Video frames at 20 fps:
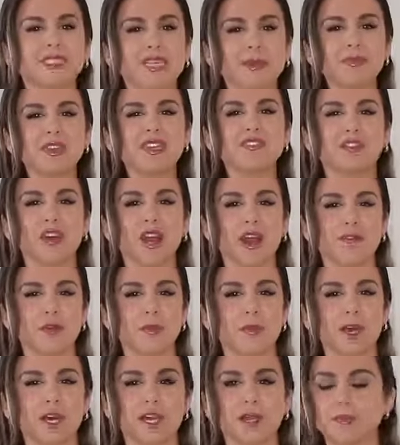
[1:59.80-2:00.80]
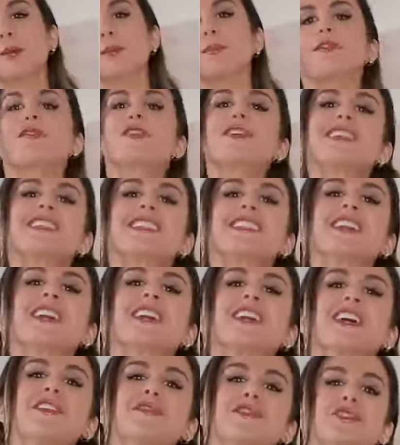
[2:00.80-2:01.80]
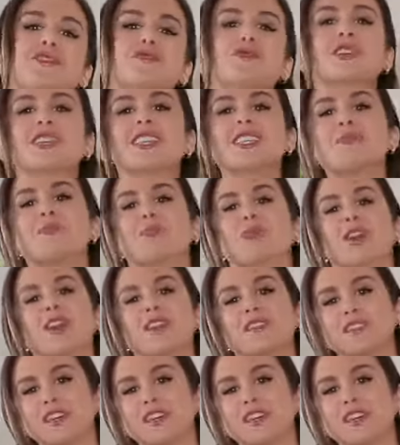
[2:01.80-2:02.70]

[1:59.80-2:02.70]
something for everybody. But for the sake of this really bright,